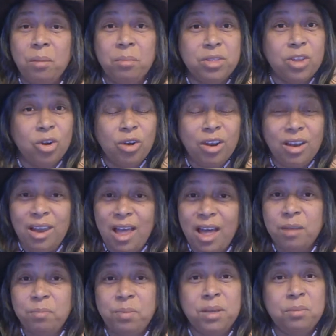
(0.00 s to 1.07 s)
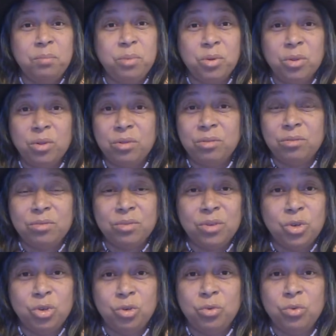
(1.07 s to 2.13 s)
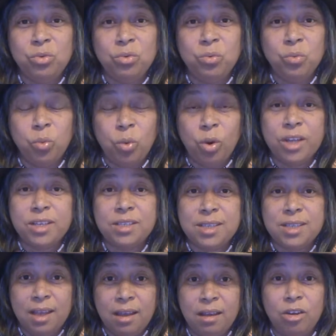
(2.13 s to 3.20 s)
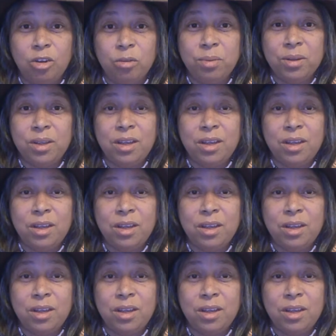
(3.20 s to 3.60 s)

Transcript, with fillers: but there are a lot of people who want to help.